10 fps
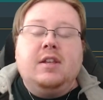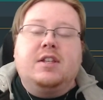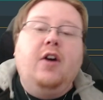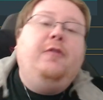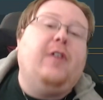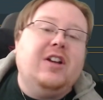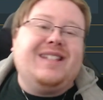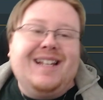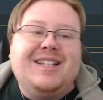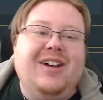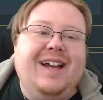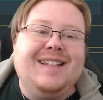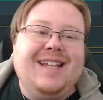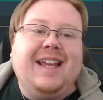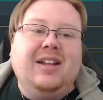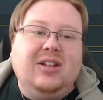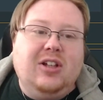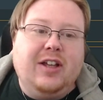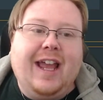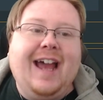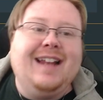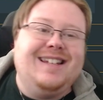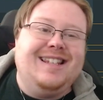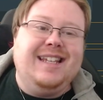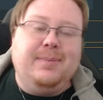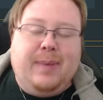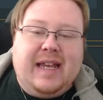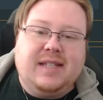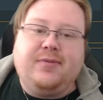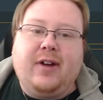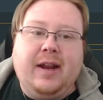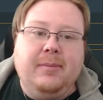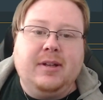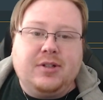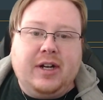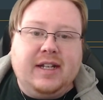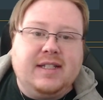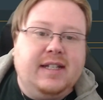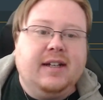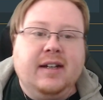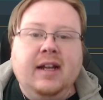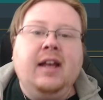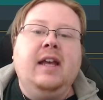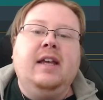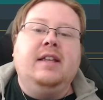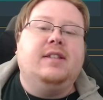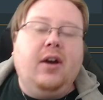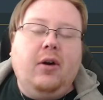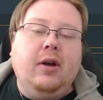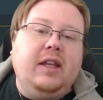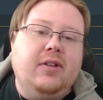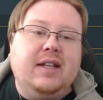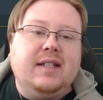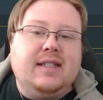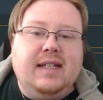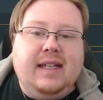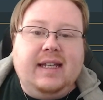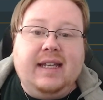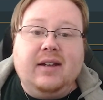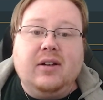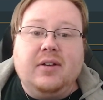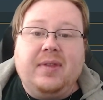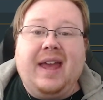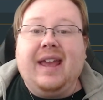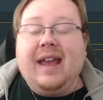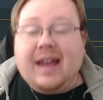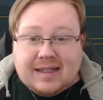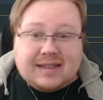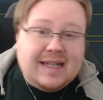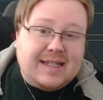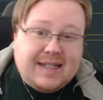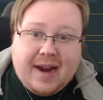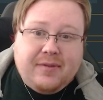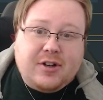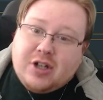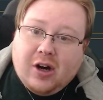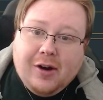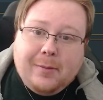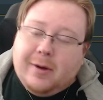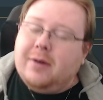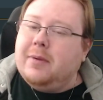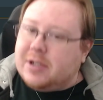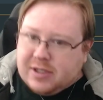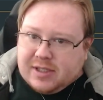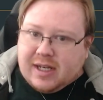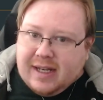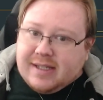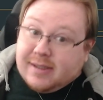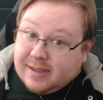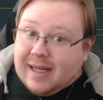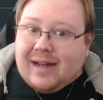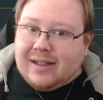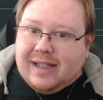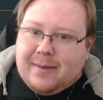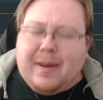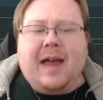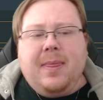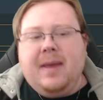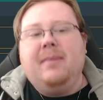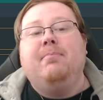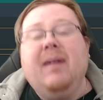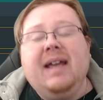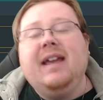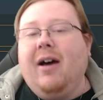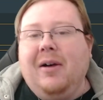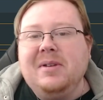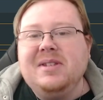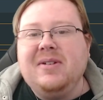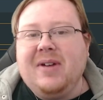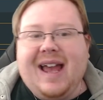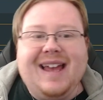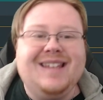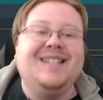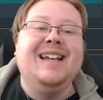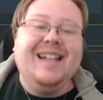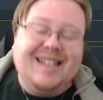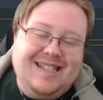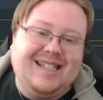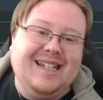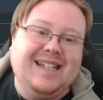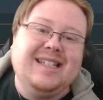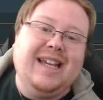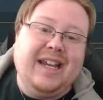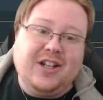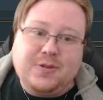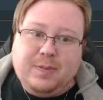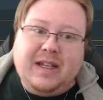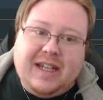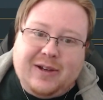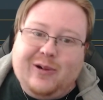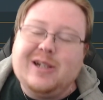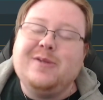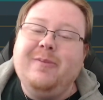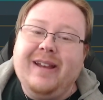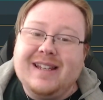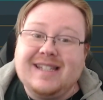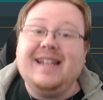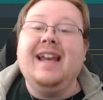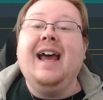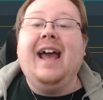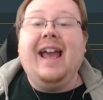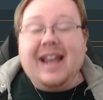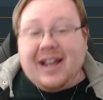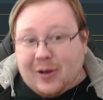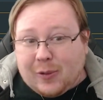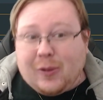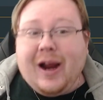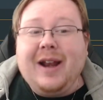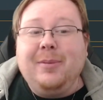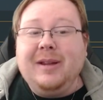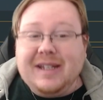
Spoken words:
So first, let's go ahead and take a look at the base frame traits here. So you can see here that it has less than average armor, which is not necessarily a bad thing, but it also has 6 HP, which makes it incredibly